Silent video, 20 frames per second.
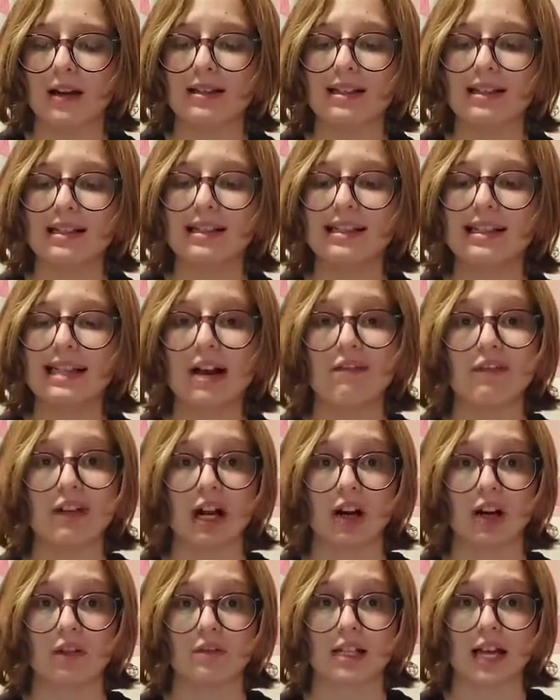7
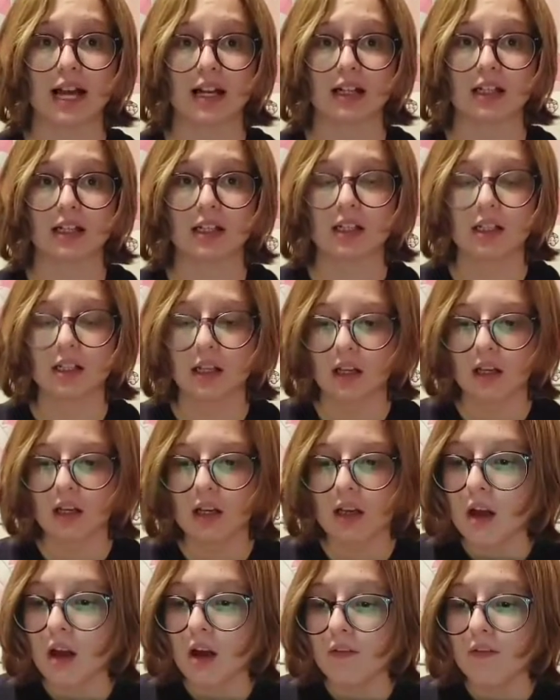out of 10.
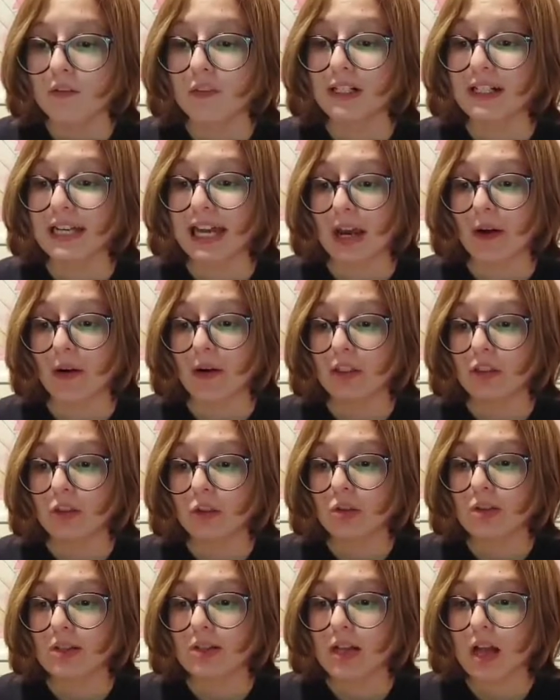For character
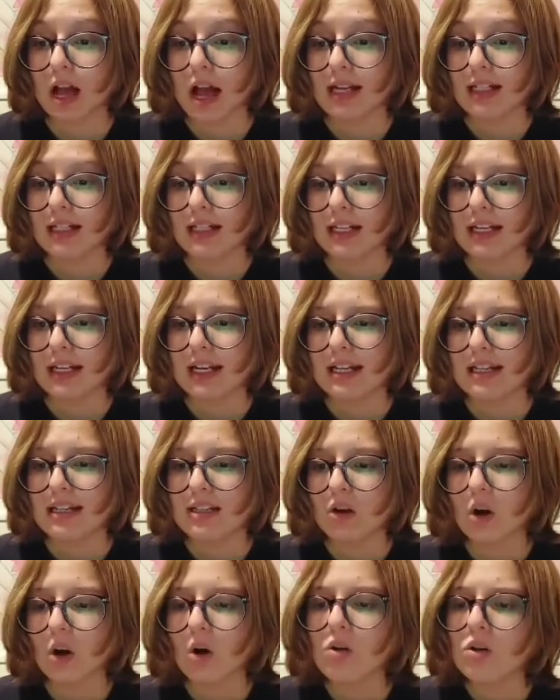design, it's
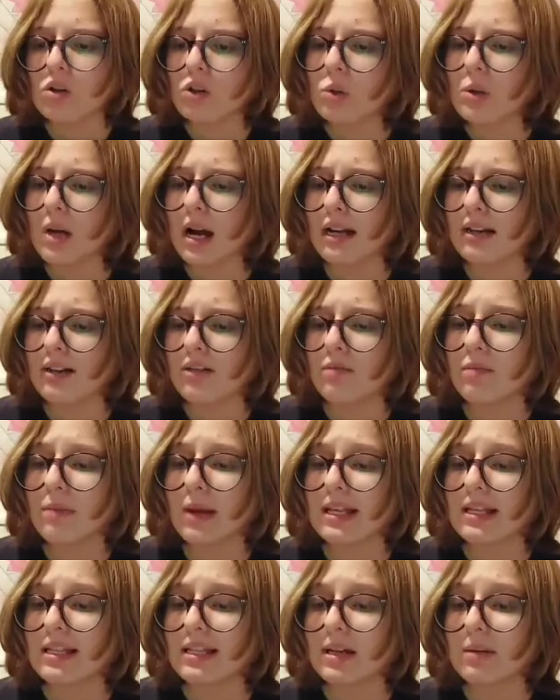also kind of
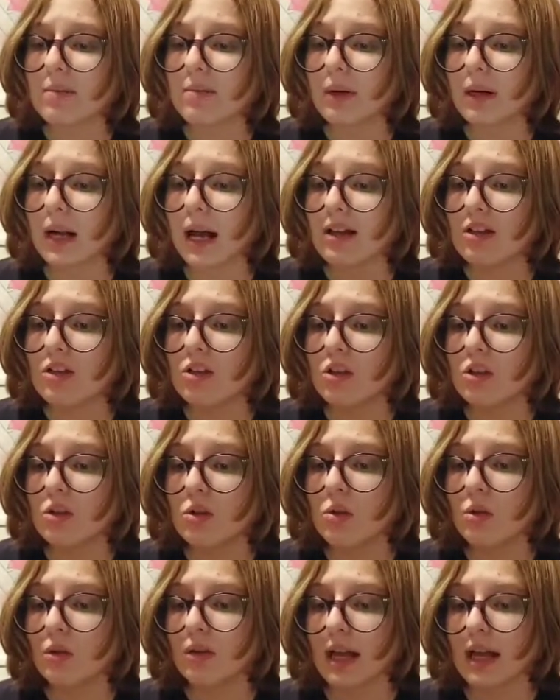basic, but I
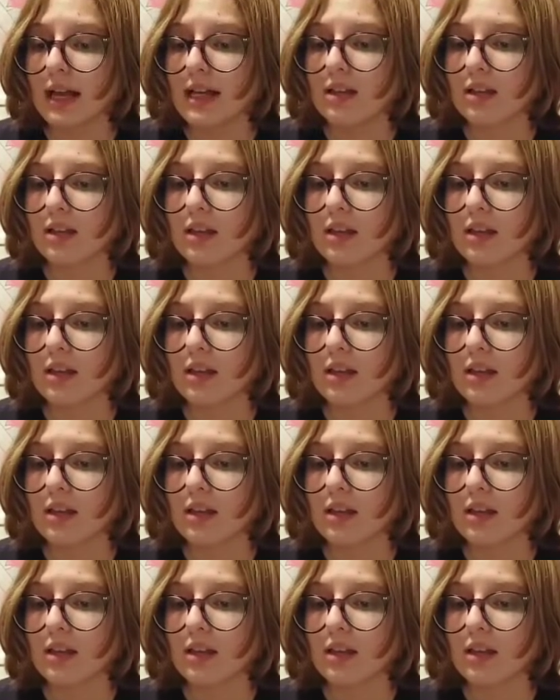do like